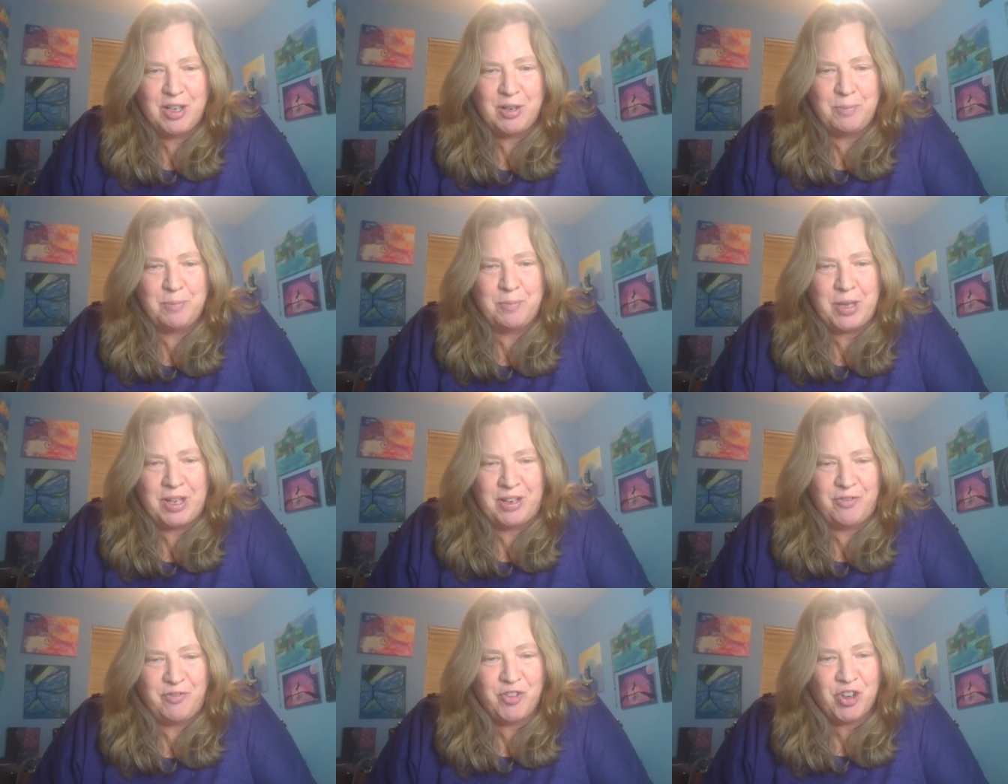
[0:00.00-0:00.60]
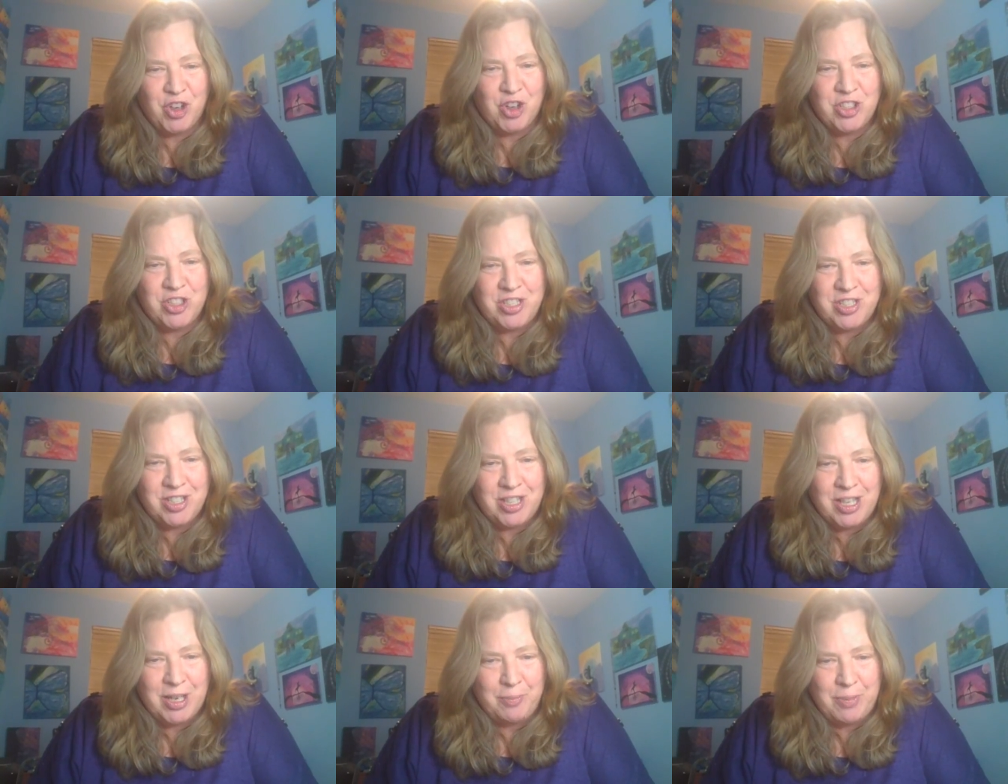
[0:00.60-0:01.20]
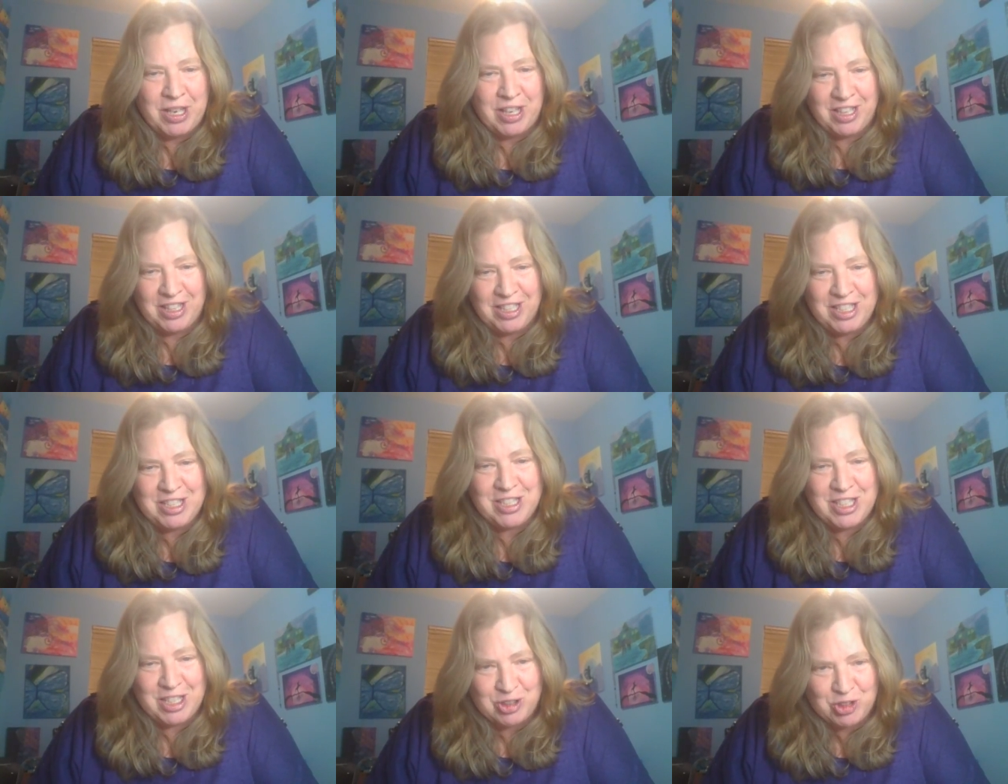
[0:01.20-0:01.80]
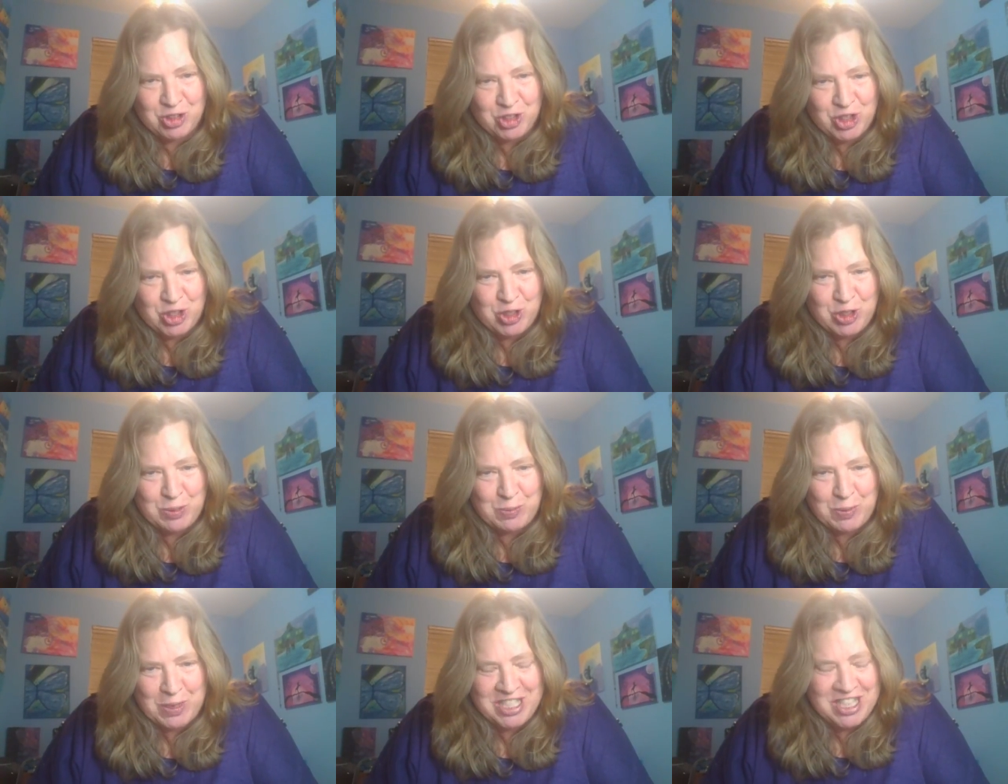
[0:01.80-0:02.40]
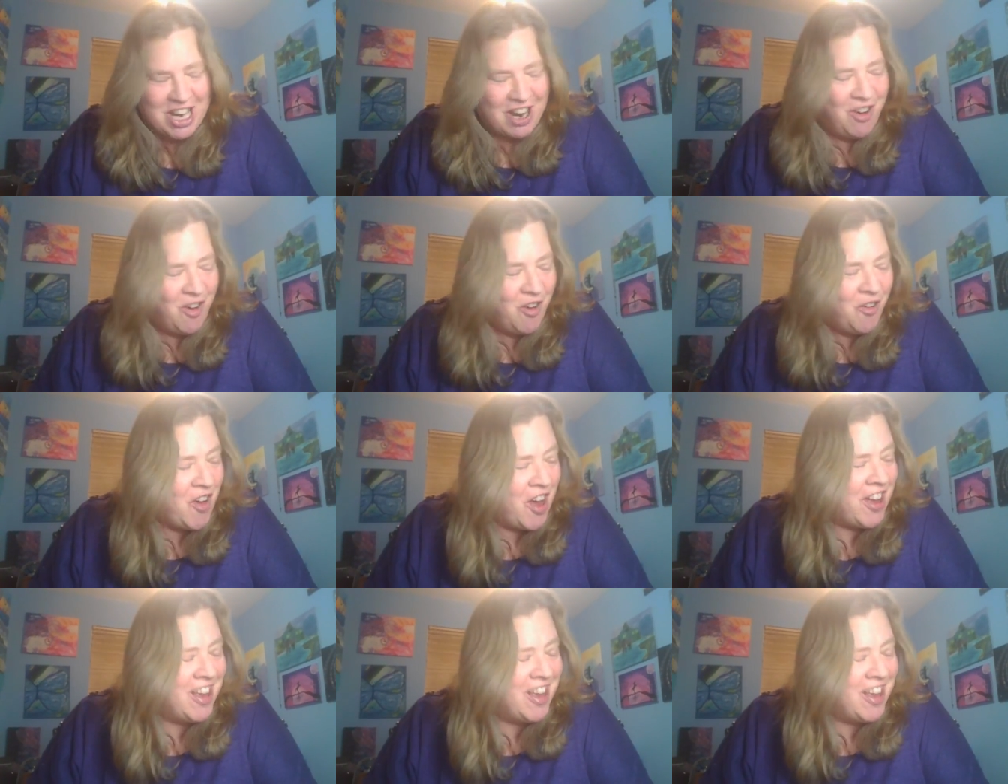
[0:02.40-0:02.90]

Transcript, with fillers: But first, let me at least introduce myself.